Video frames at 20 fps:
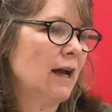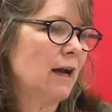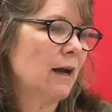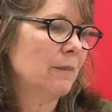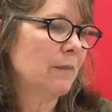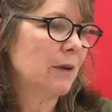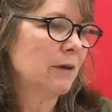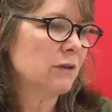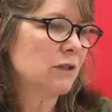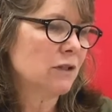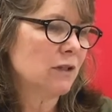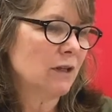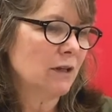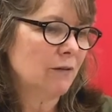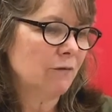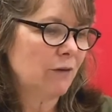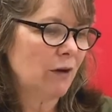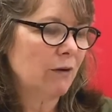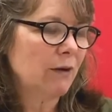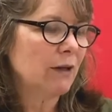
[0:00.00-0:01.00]
there's
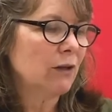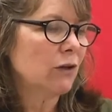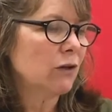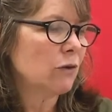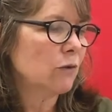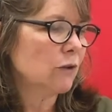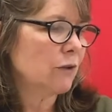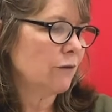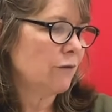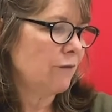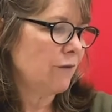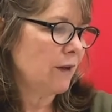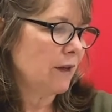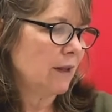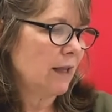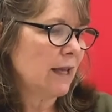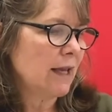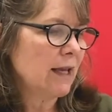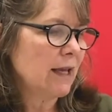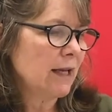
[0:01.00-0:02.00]
very little to fill
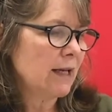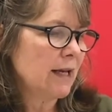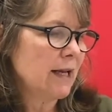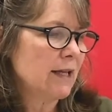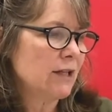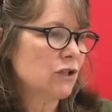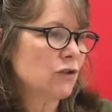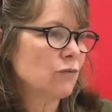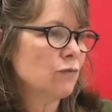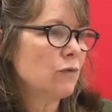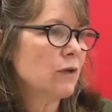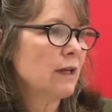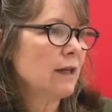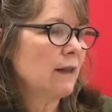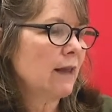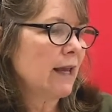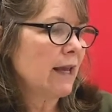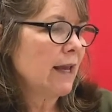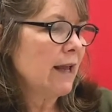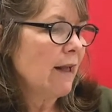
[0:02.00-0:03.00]
in. It's
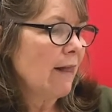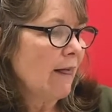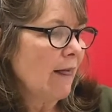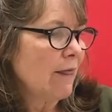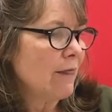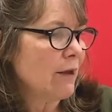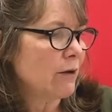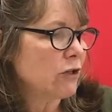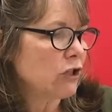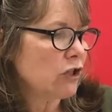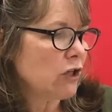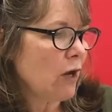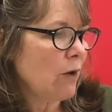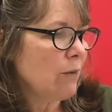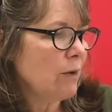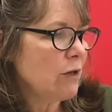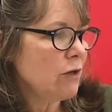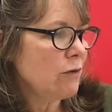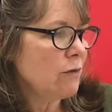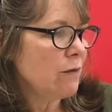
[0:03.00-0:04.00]
really, they're
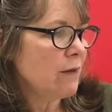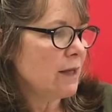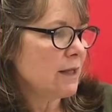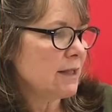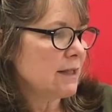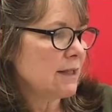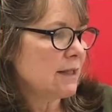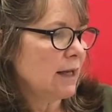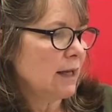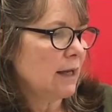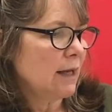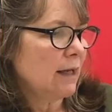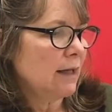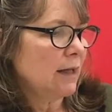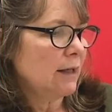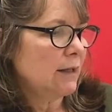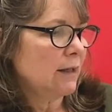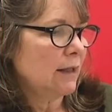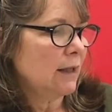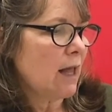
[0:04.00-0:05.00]
showing you this
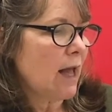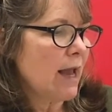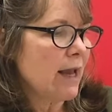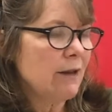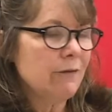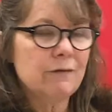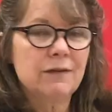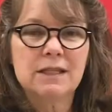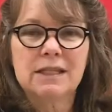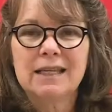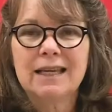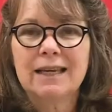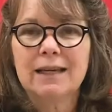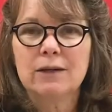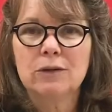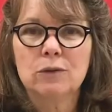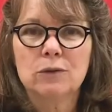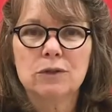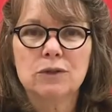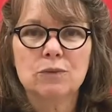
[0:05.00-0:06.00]
life
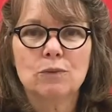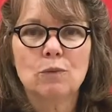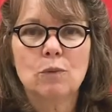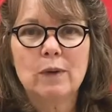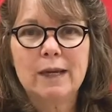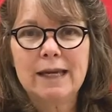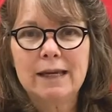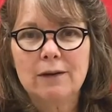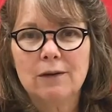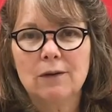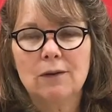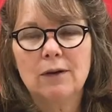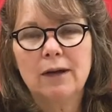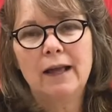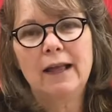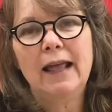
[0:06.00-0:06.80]
skills wheel.